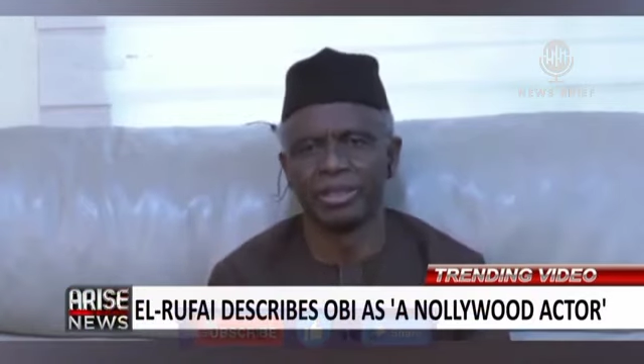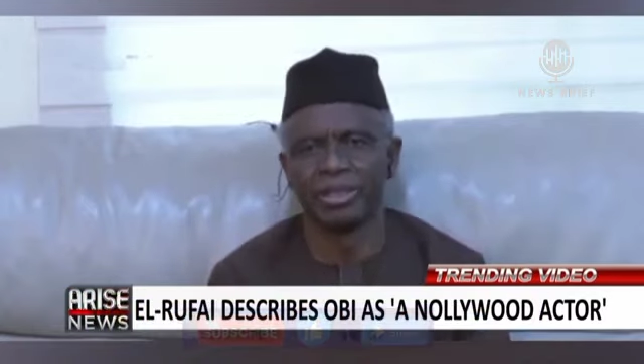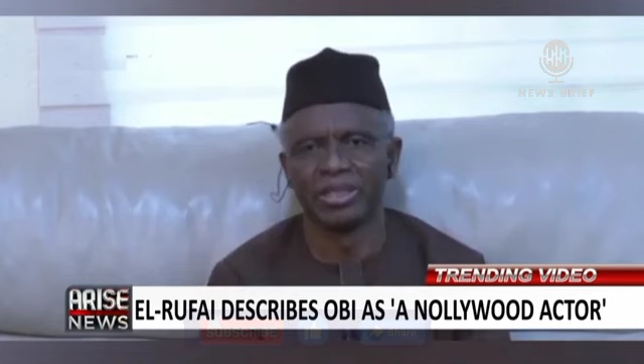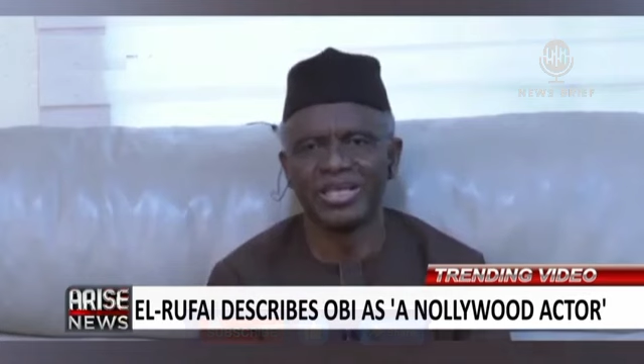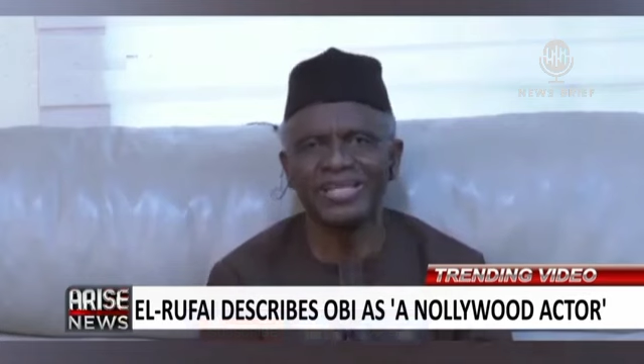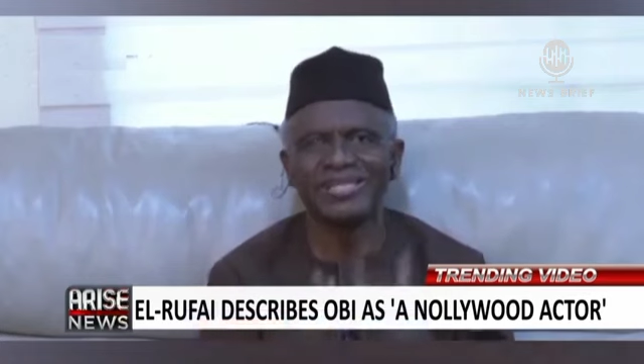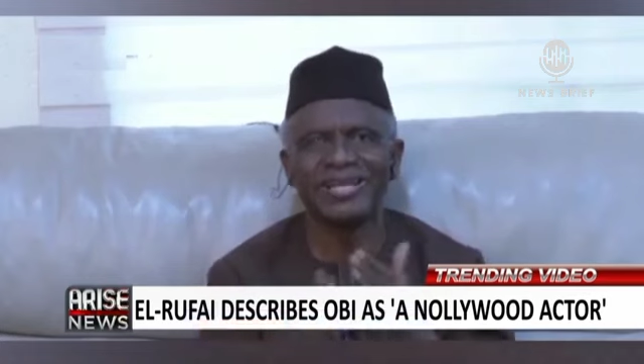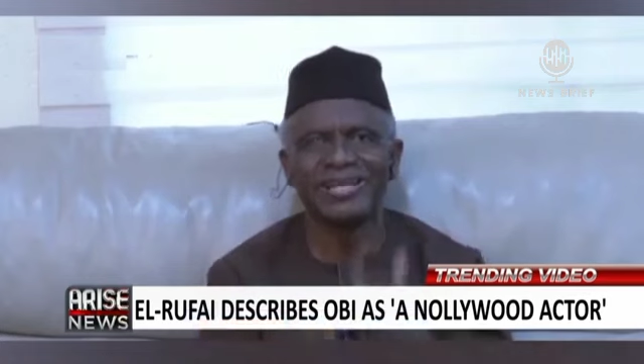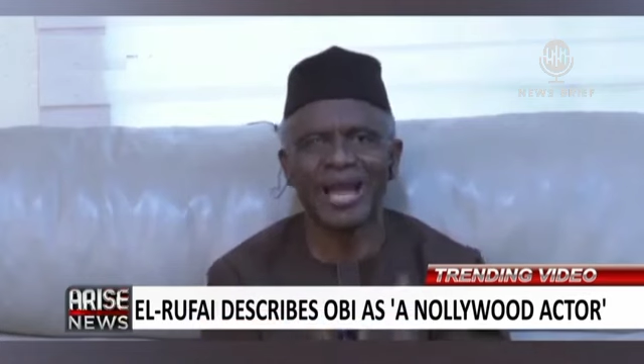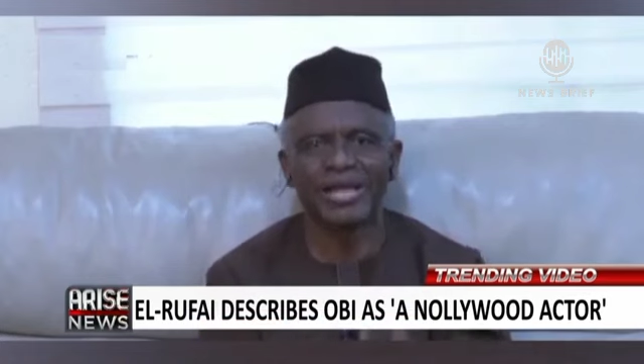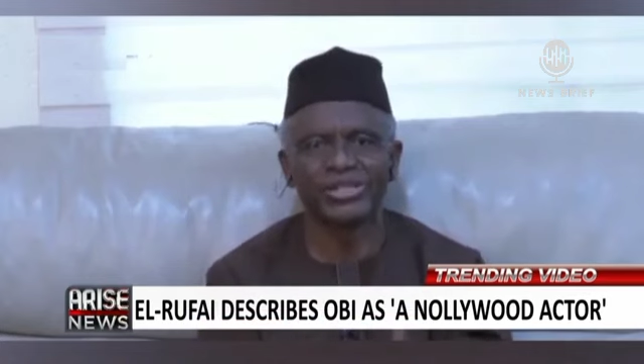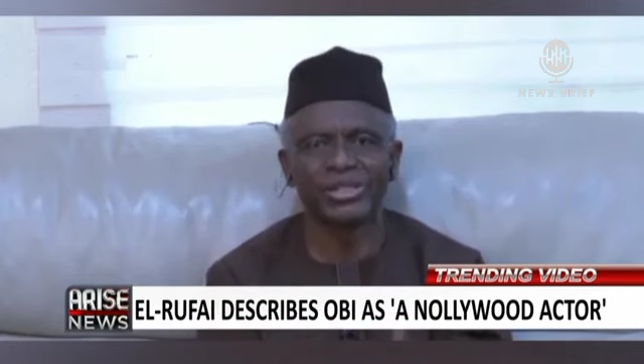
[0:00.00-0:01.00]
This
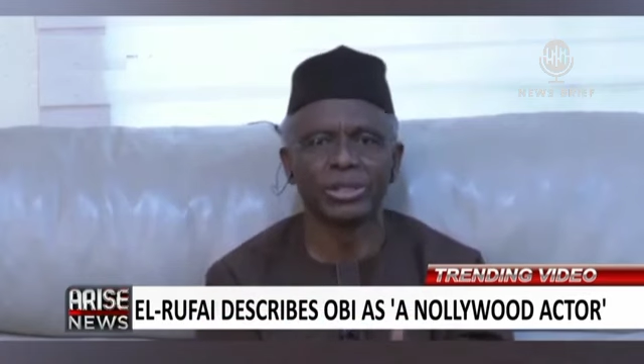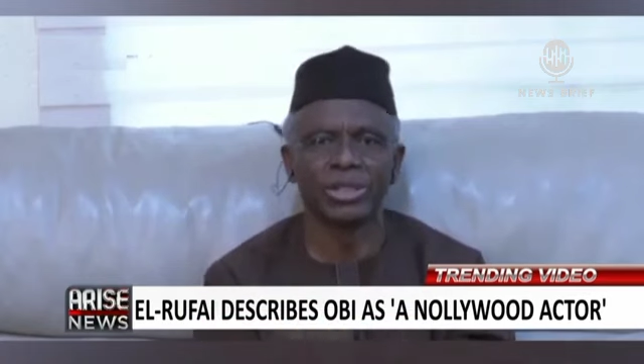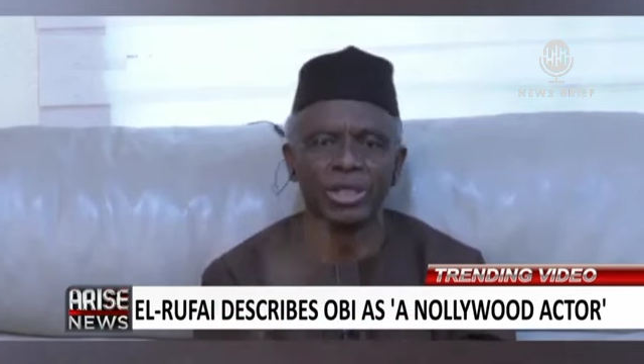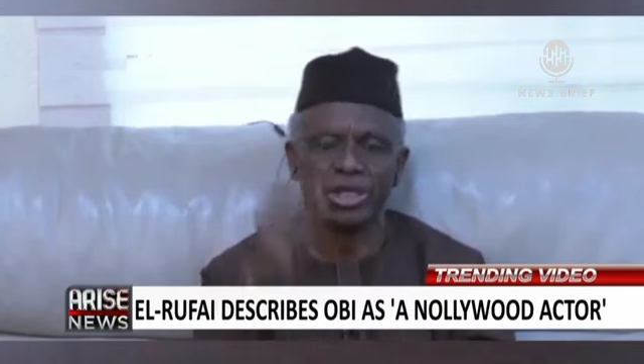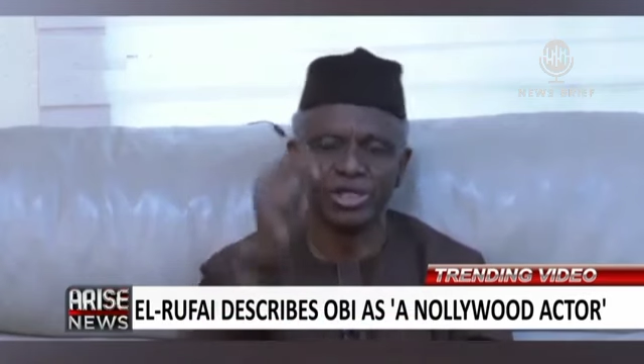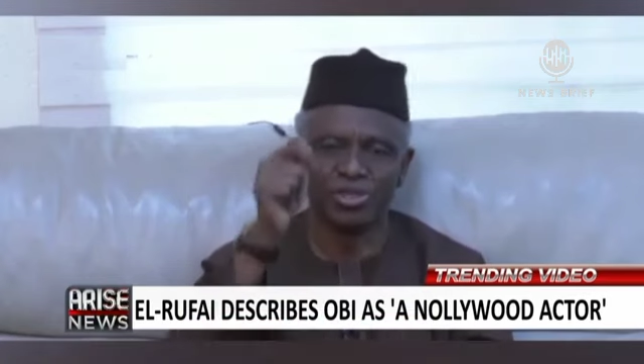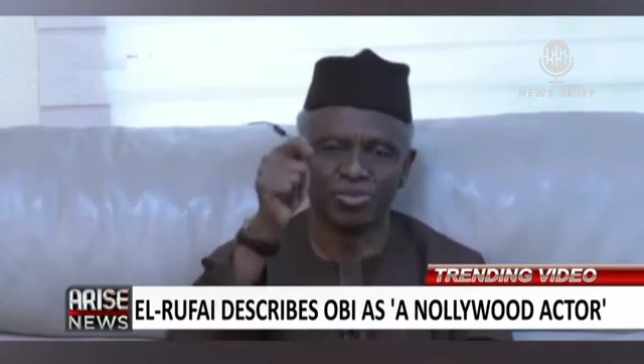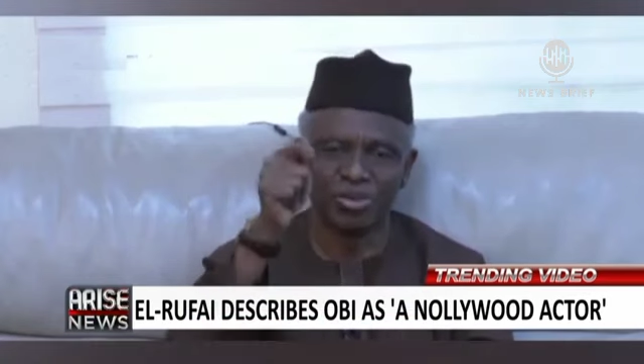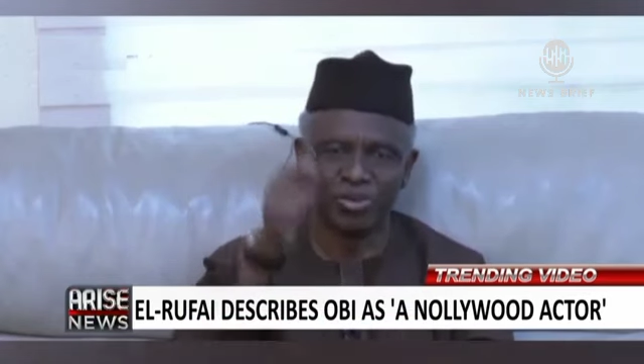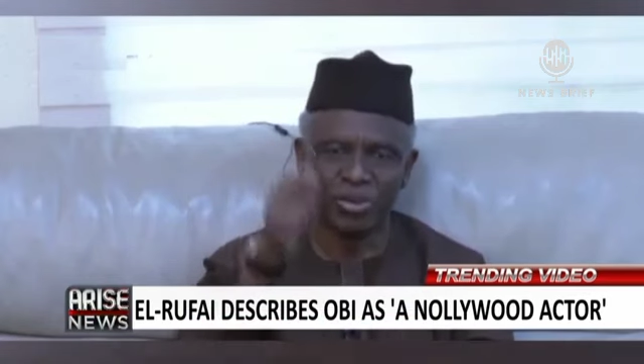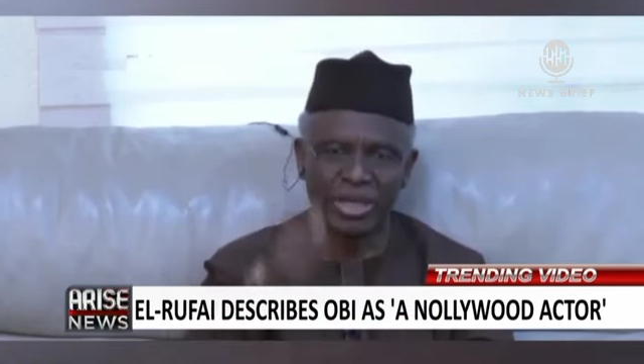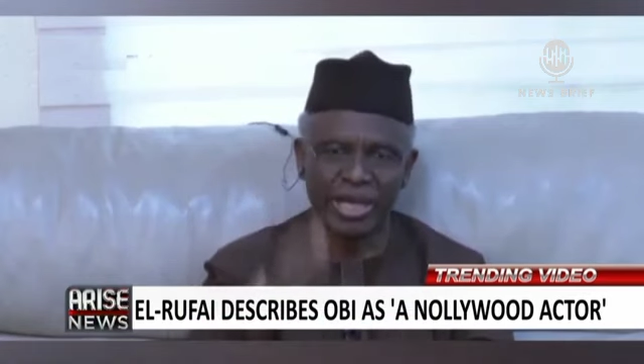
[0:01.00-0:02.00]
election is
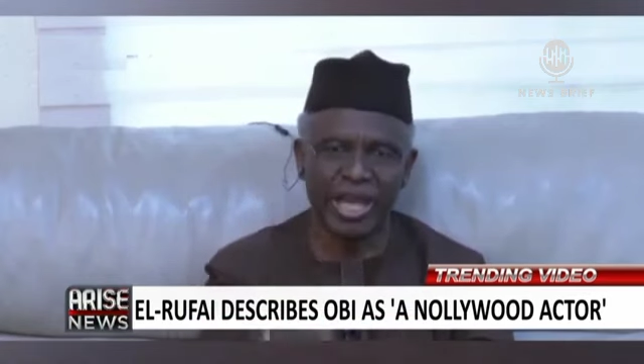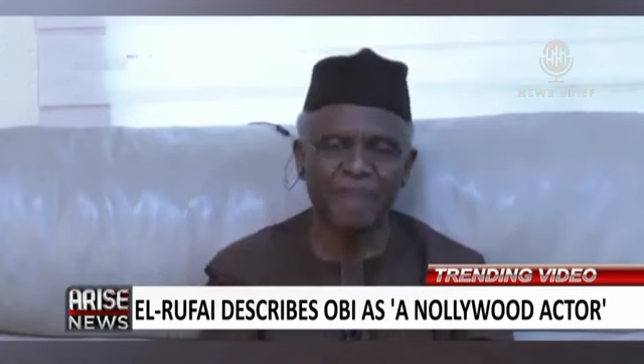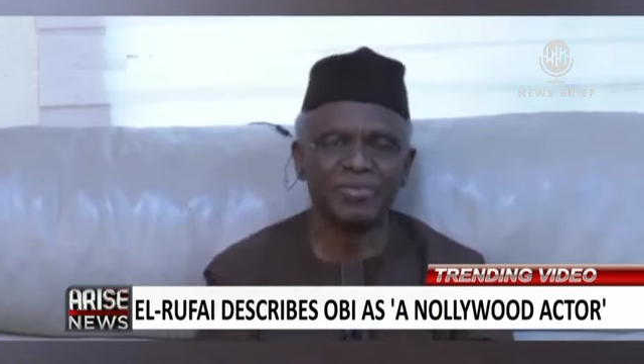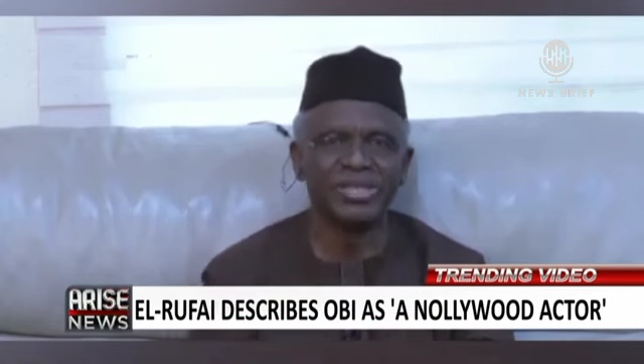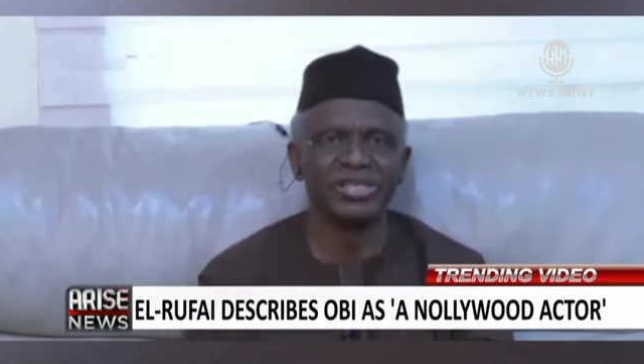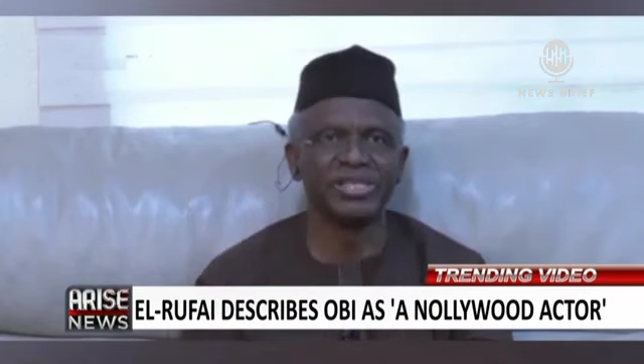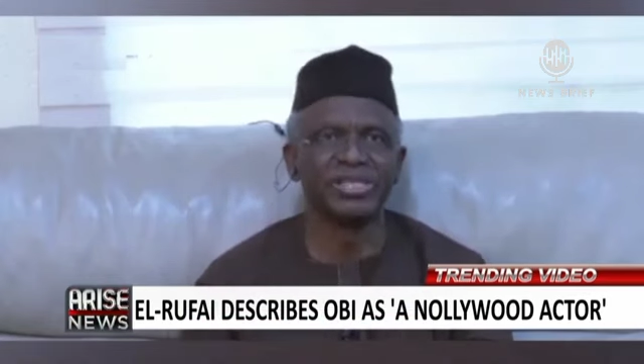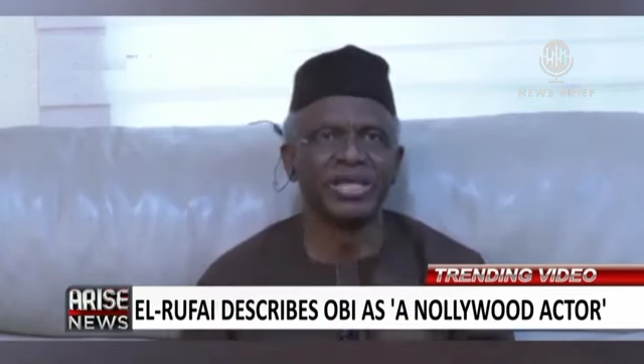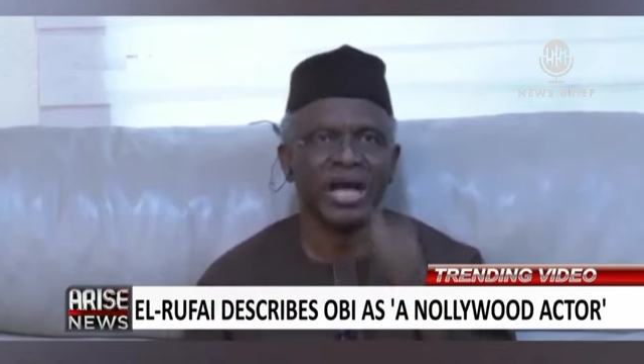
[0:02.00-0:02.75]
between the APC